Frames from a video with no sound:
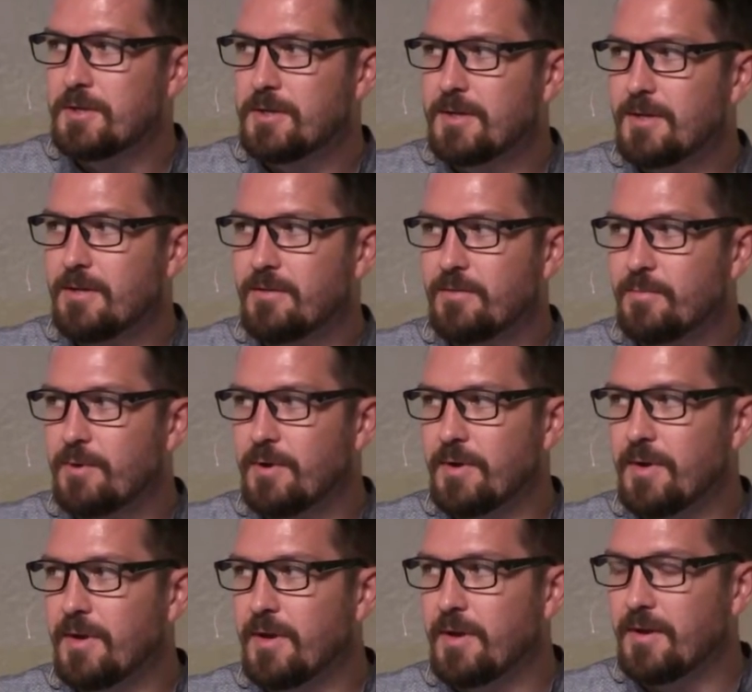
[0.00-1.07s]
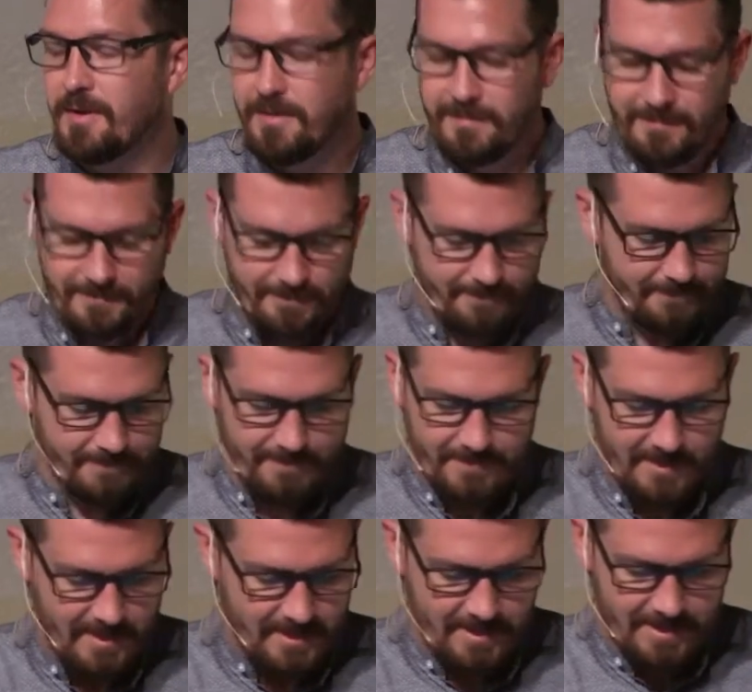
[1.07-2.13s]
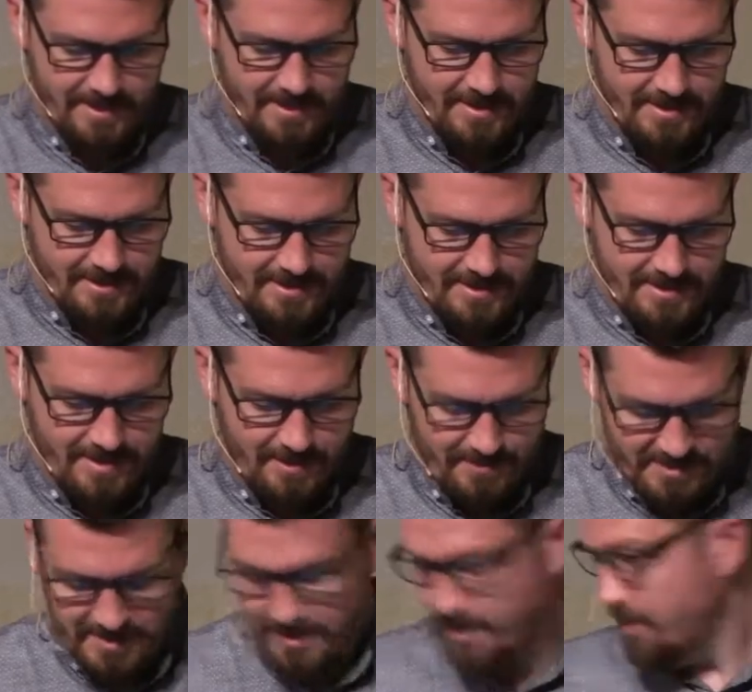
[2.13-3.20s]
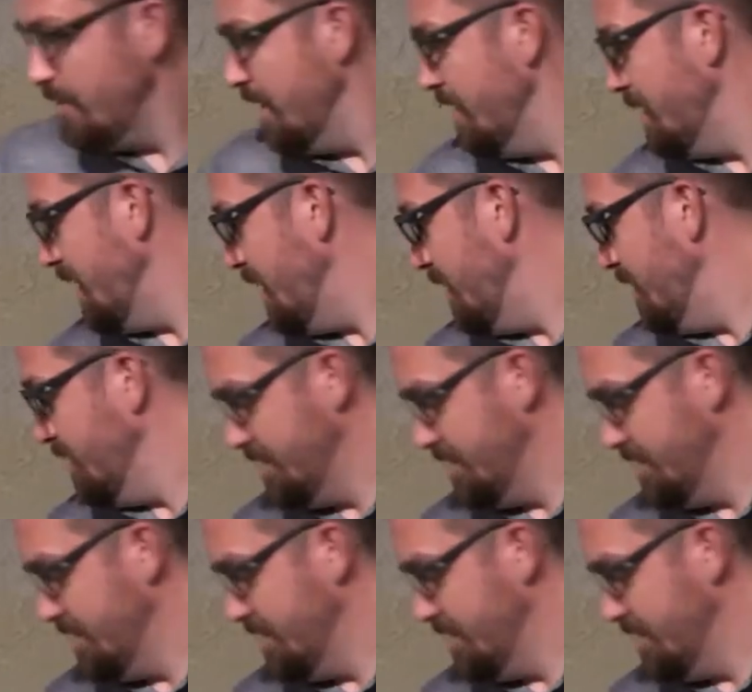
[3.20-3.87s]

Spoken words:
I swear to God. I'm just going to quit that.